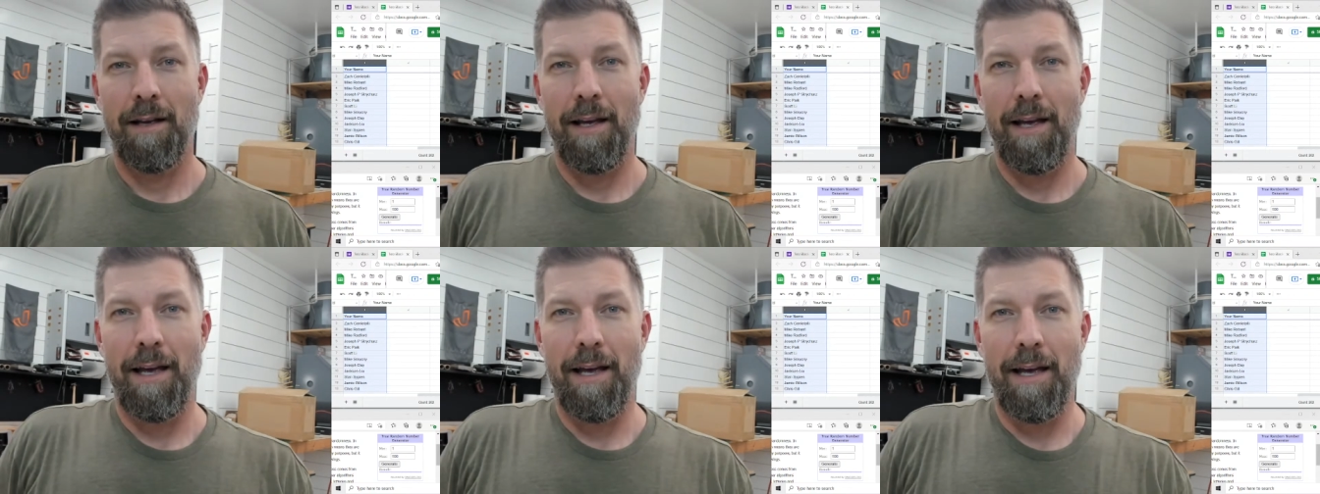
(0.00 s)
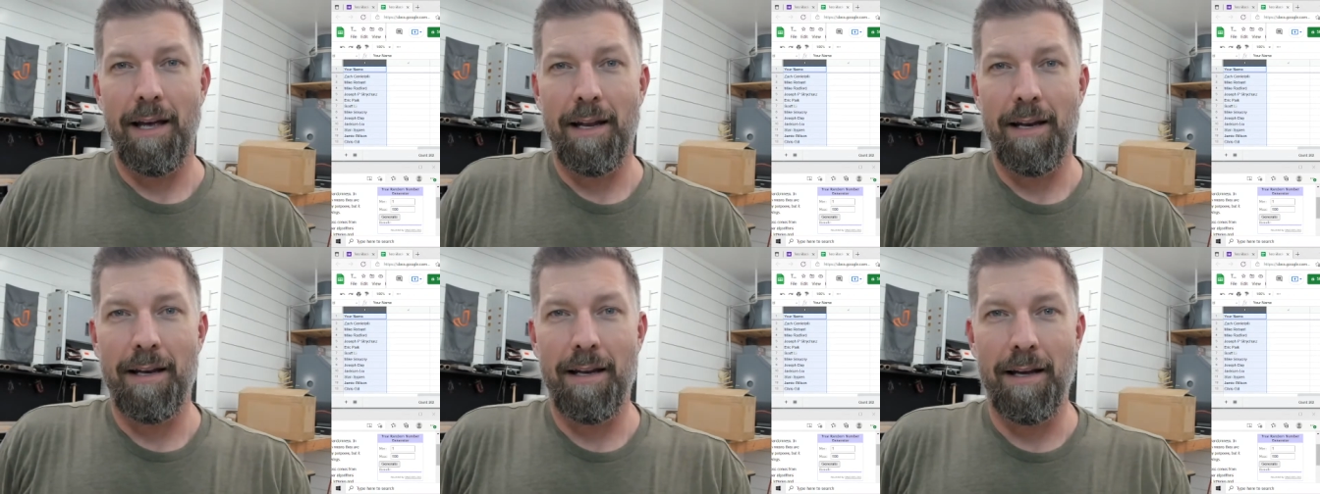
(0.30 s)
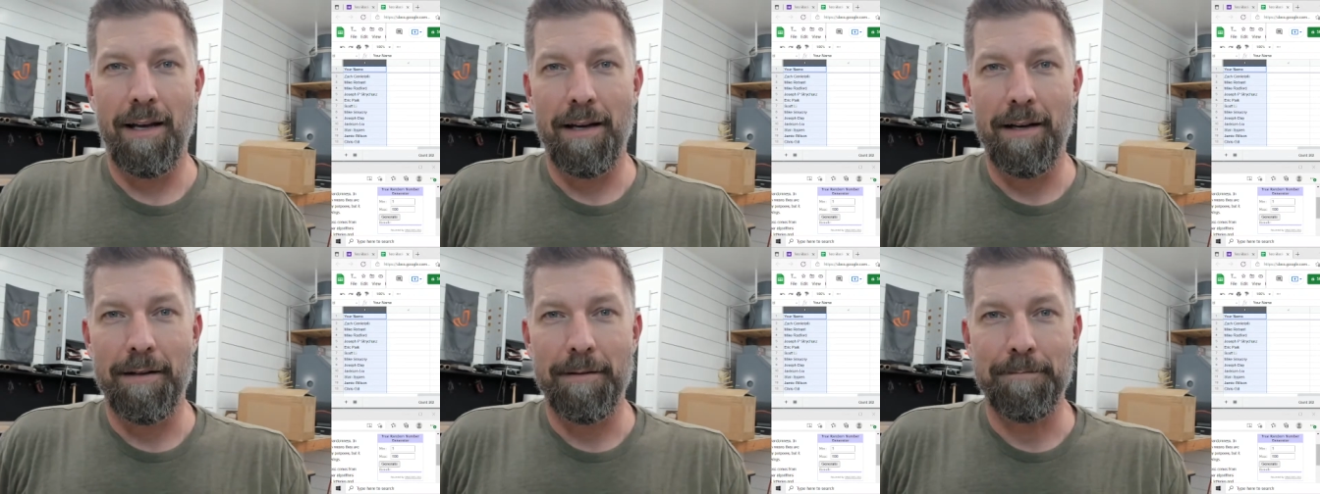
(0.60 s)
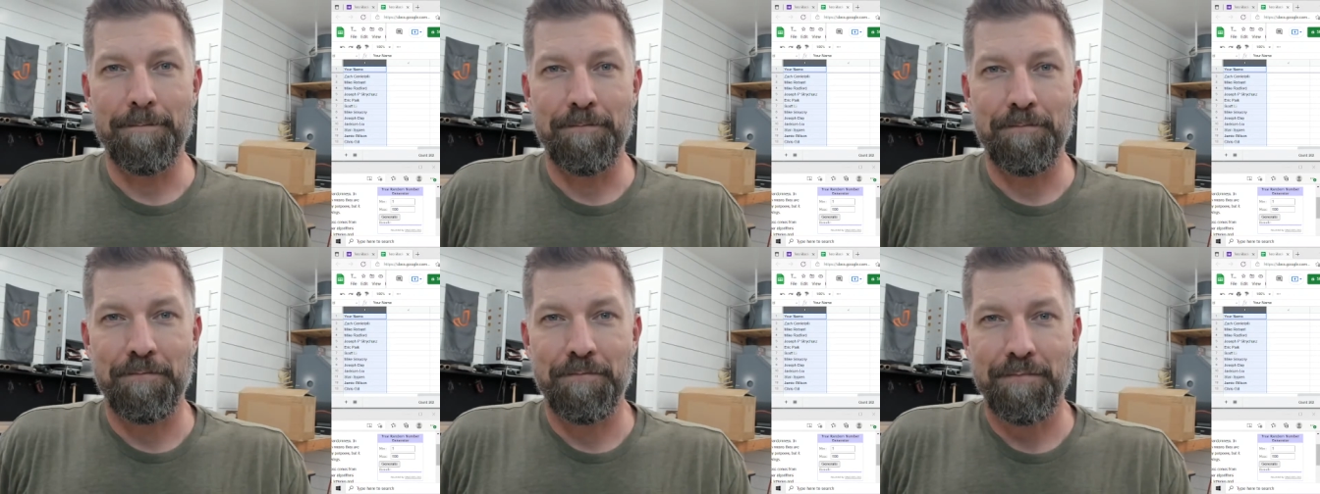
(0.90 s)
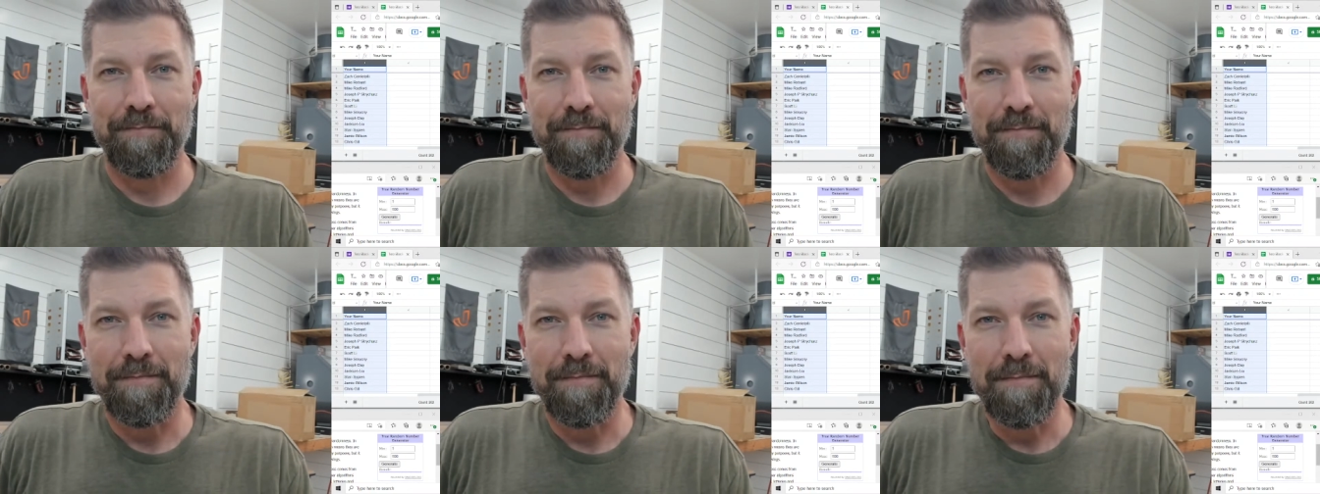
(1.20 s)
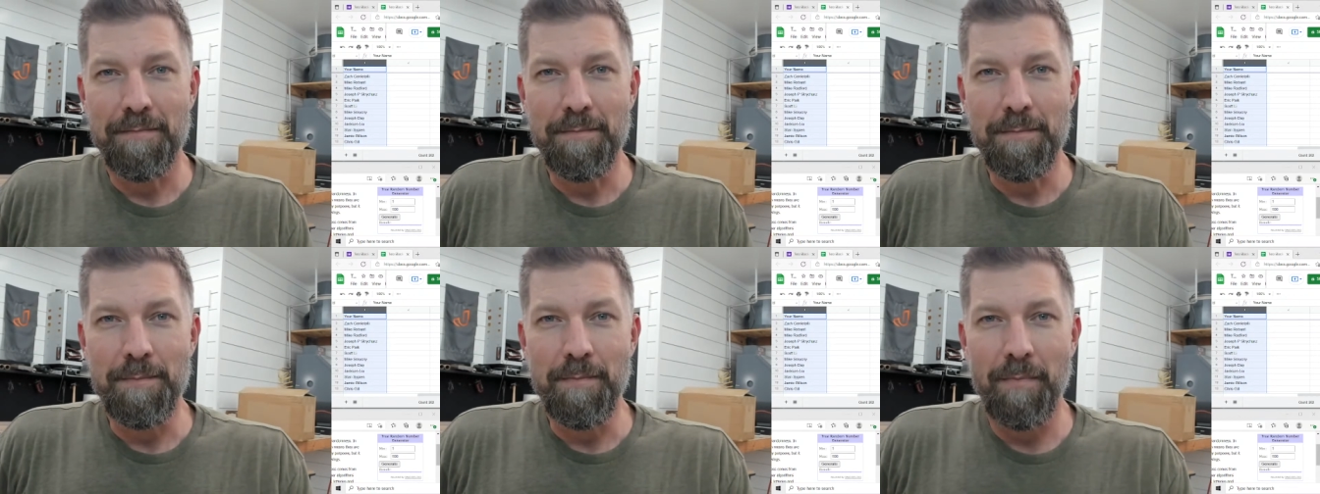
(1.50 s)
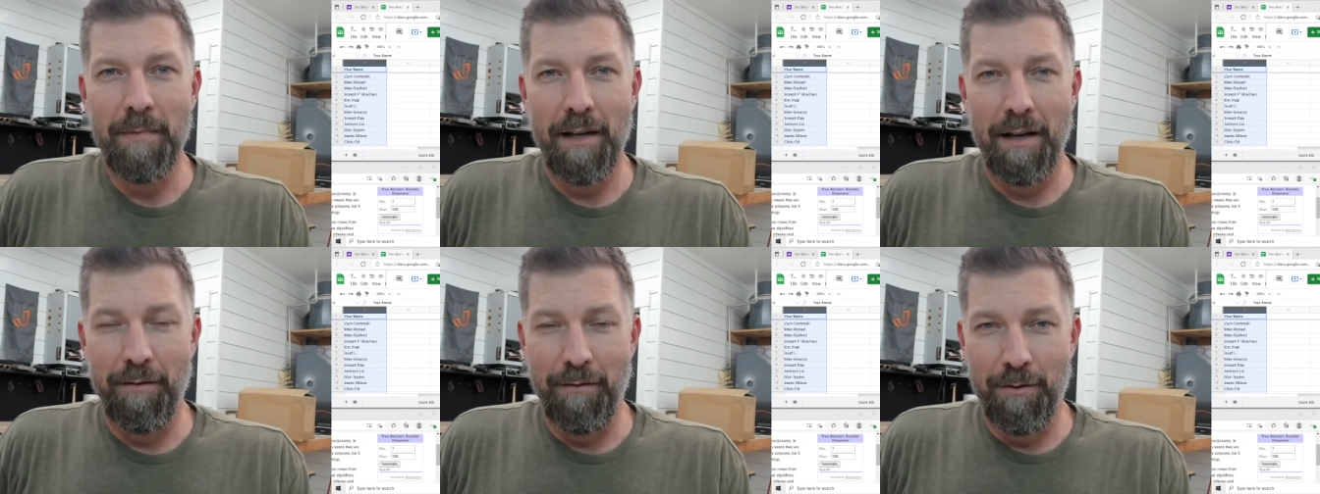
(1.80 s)
And I,
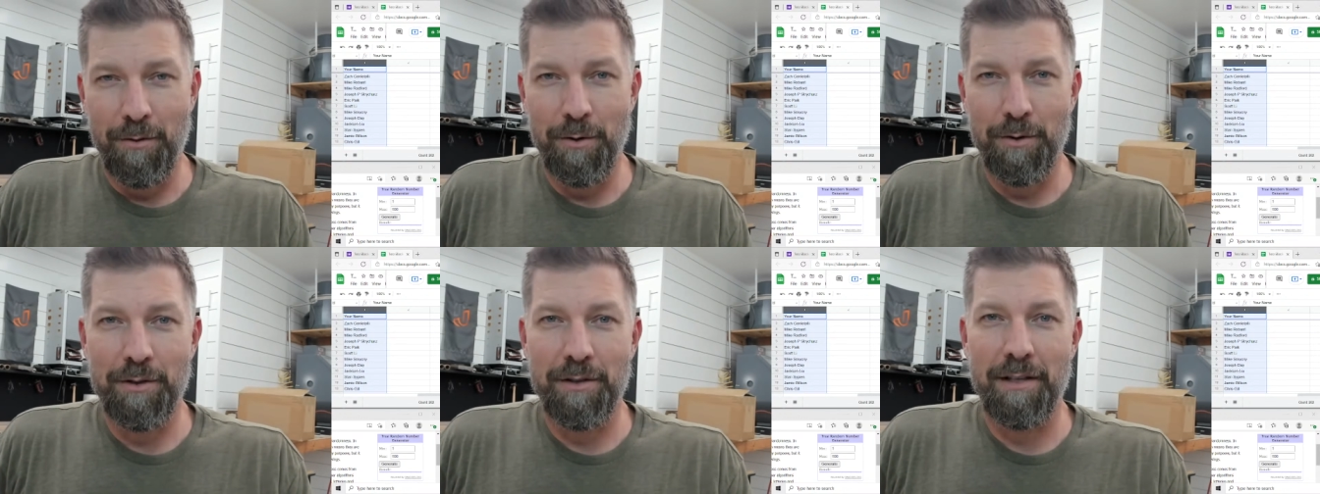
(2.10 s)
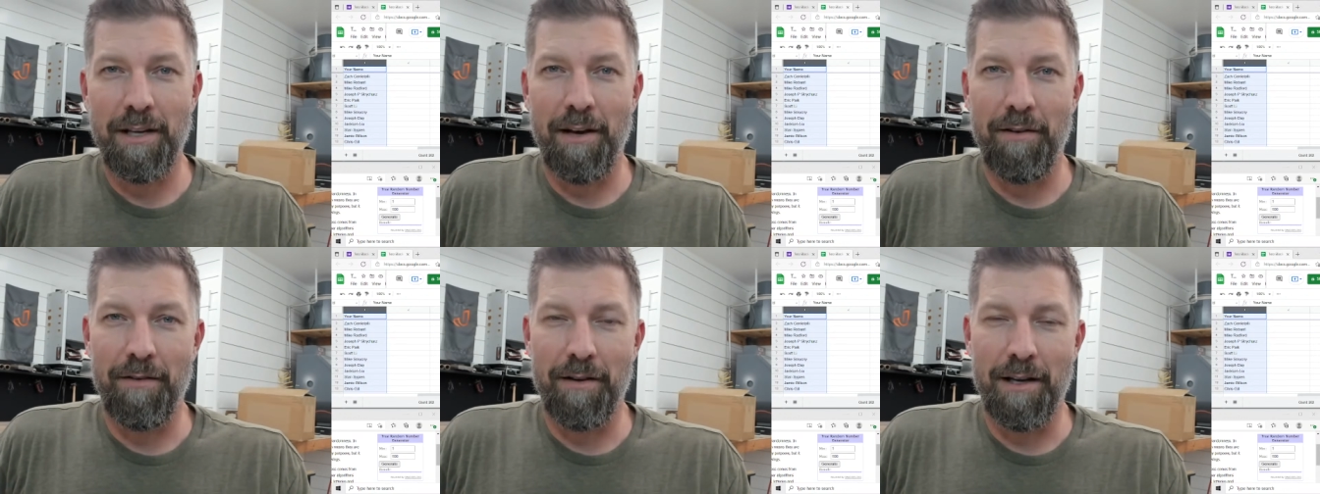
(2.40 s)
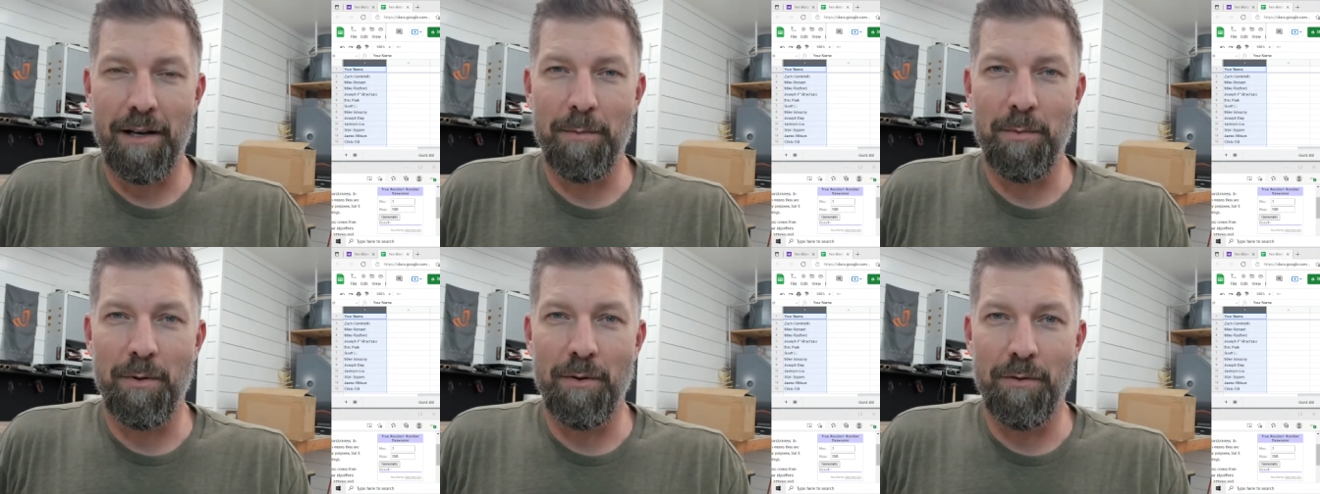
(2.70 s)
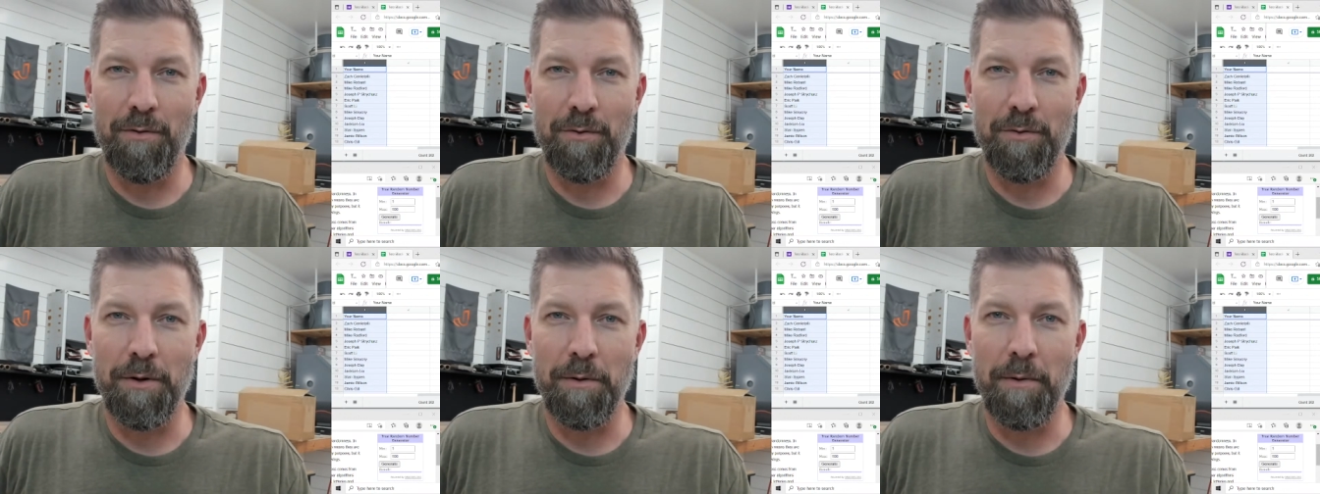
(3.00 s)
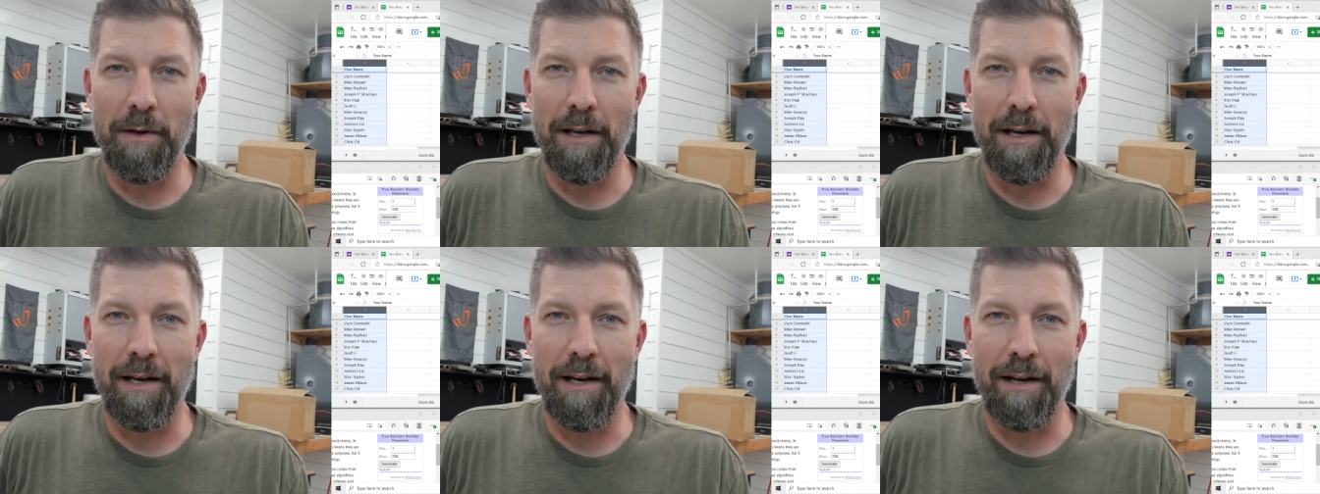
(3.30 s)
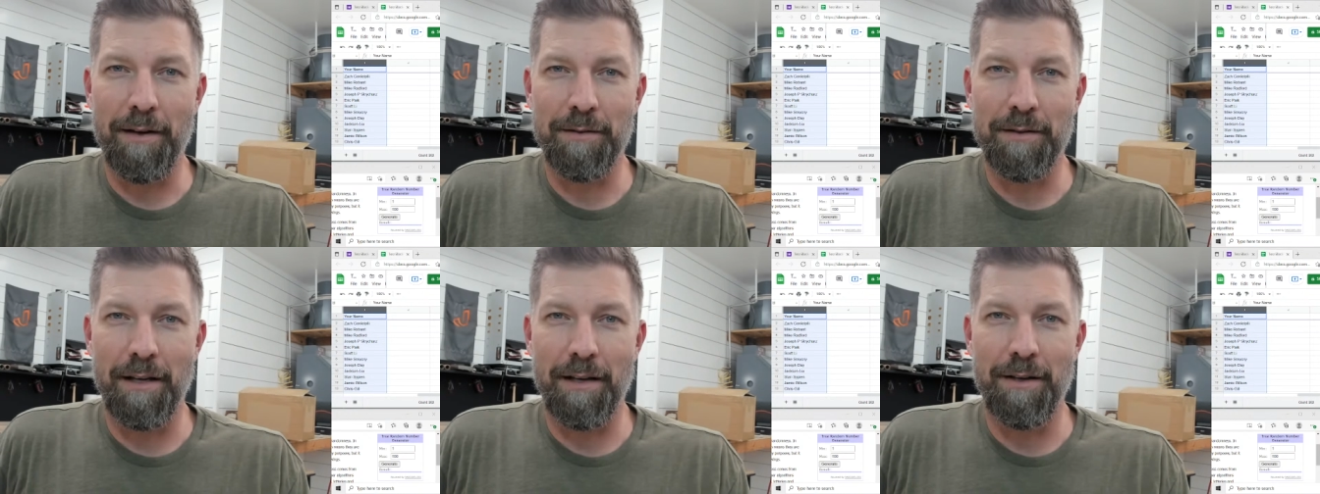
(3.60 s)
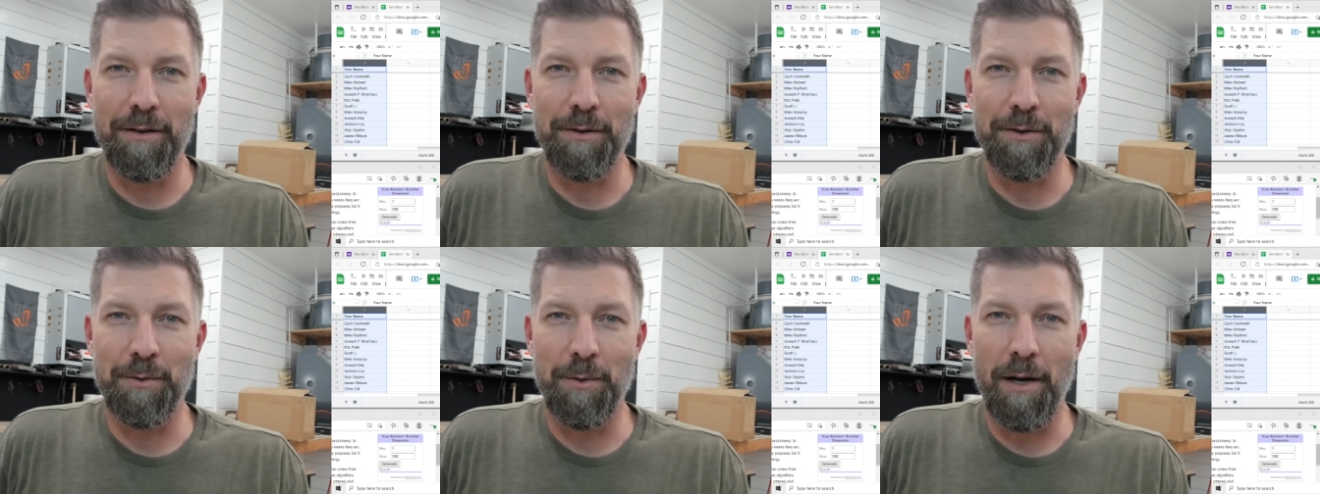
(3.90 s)
of course, have a couple of three-bladed knives I
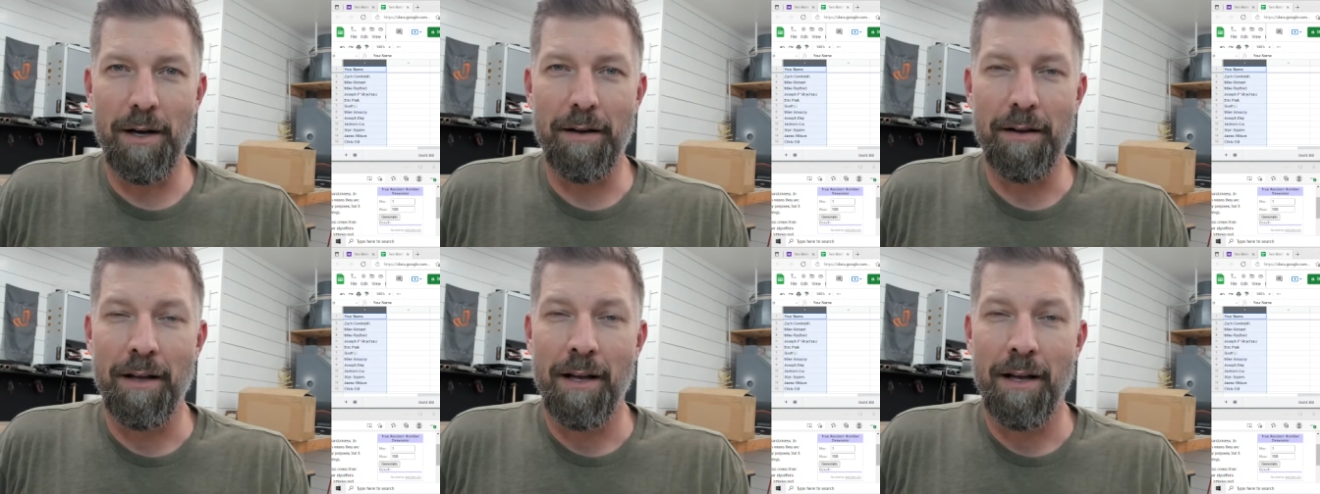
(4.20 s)
do as well.